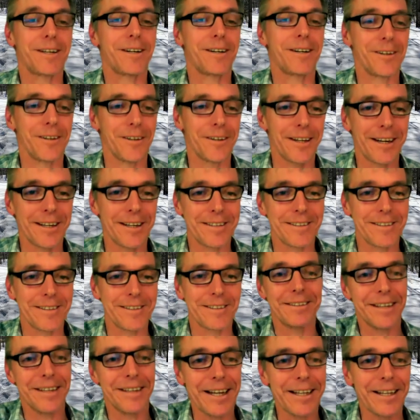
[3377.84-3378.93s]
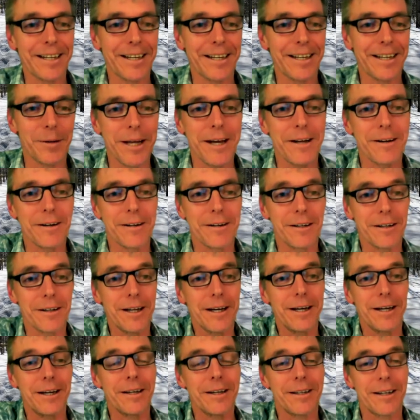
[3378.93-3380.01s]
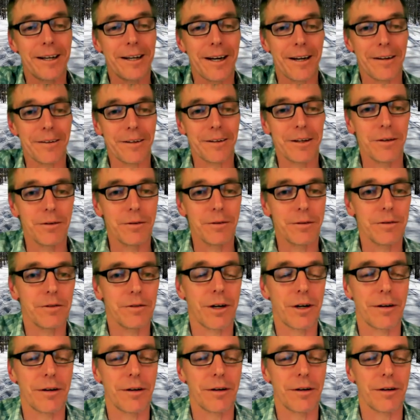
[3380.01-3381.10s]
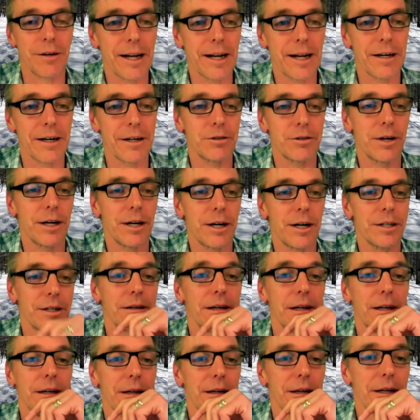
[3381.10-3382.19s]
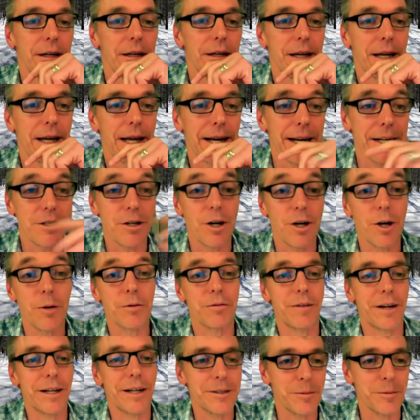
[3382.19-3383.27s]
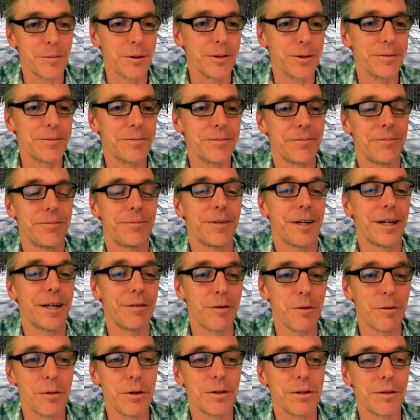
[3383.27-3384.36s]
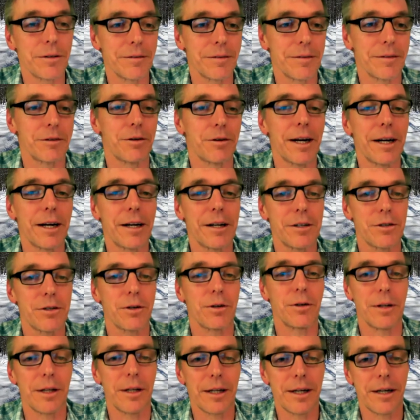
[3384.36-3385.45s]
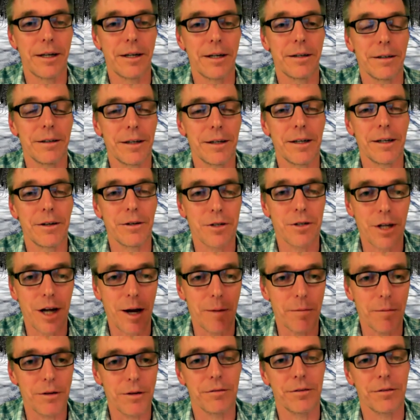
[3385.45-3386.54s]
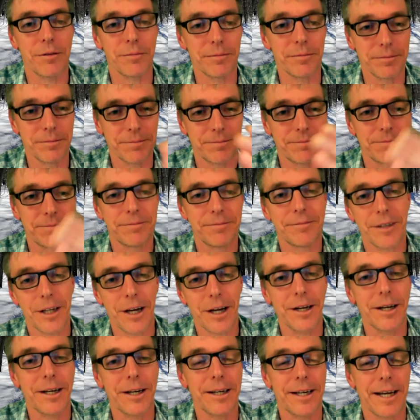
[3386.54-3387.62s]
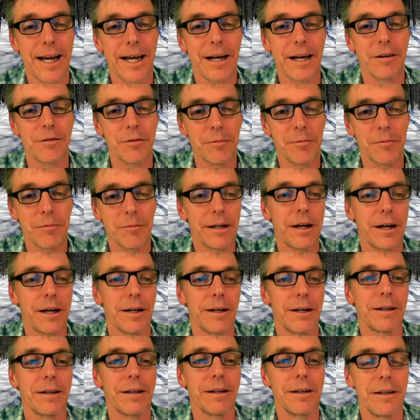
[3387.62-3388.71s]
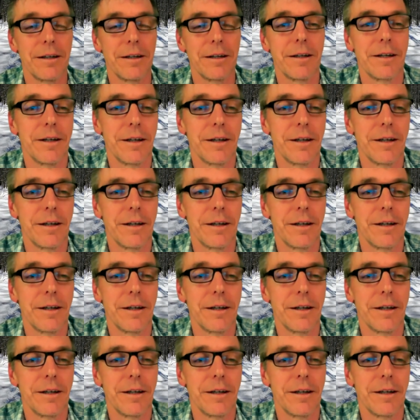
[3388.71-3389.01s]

material that it ended up down in the lake that now, you know, trying to figure out how to dredge it. And that's all preventable, right? If you put grade control in and you, and you stop it from cutting down, from head cutting,